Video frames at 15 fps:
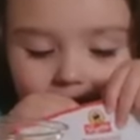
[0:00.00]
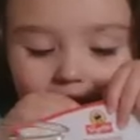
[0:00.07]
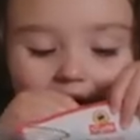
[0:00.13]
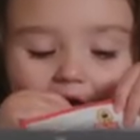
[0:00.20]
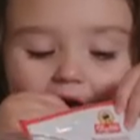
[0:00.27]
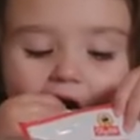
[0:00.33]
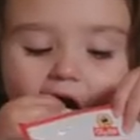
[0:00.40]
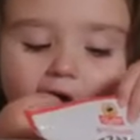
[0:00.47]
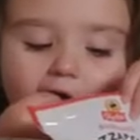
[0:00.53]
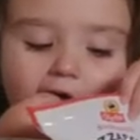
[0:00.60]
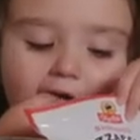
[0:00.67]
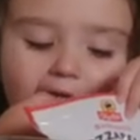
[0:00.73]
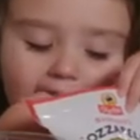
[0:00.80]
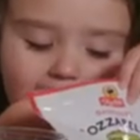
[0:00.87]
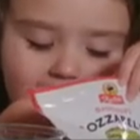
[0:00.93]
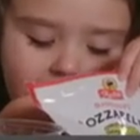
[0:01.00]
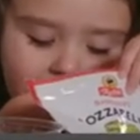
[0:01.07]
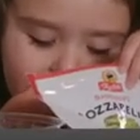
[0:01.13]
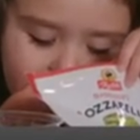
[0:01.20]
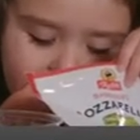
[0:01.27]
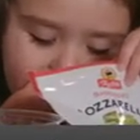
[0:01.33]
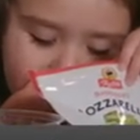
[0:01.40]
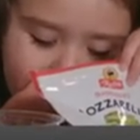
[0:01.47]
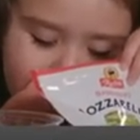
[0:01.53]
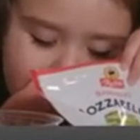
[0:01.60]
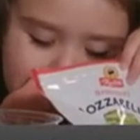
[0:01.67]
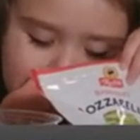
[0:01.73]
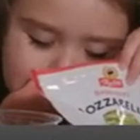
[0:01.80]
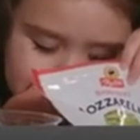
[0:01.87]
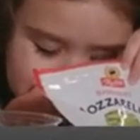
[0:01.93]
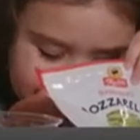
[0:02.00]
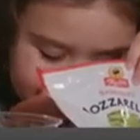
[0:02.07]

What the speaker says: [no speech]